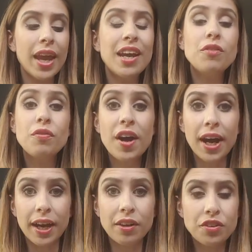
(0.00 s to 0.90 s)
In
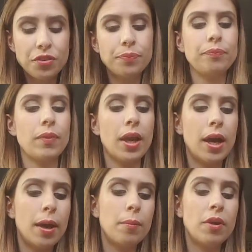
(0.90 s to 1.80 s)
fact,
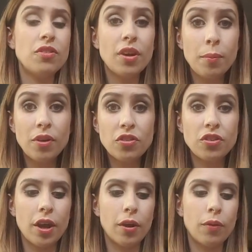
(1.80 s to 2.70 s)
so much
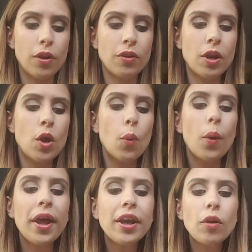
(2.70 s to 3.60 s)
so that
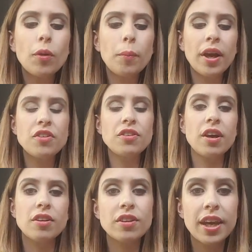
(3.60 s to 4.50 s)
when I got my
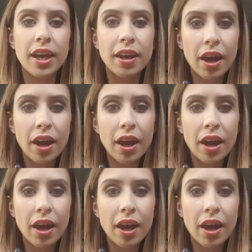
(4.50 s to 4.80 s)
starter kit,